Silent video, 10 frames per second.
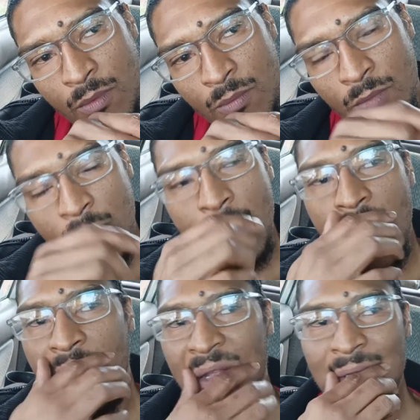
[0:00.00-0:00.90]

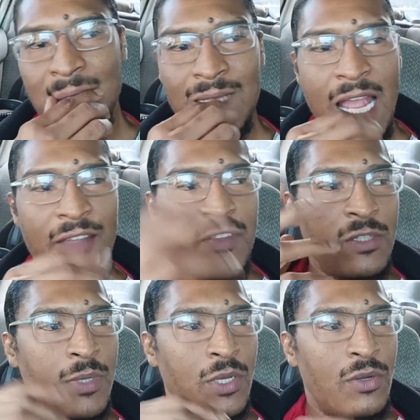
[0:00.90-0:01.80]
Man, life is
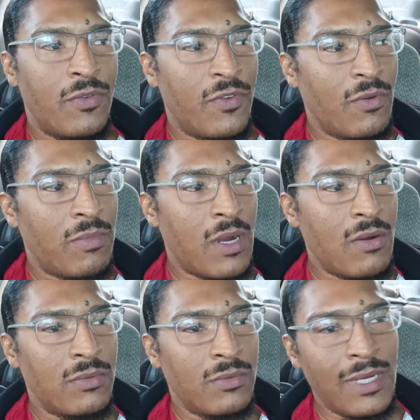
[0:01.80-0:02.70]
beautiful,
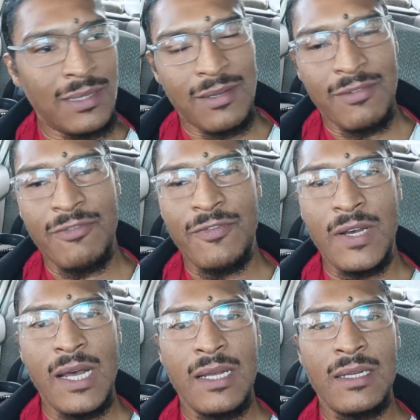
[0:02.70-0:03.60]
bro. What the
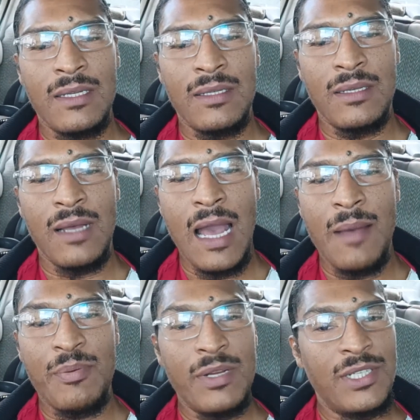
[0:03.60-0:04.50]
fuck? I
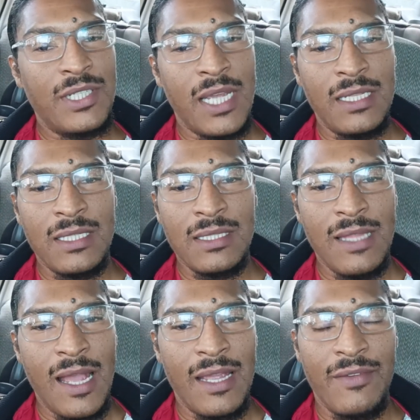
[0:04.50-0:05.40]
appreciate this
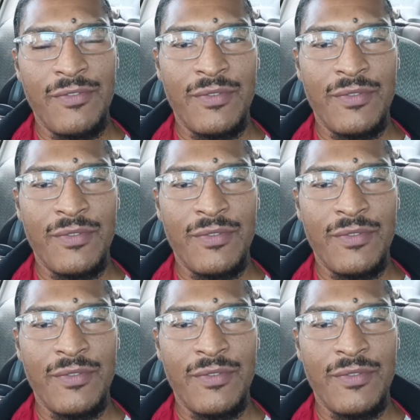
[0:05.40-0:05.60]
life.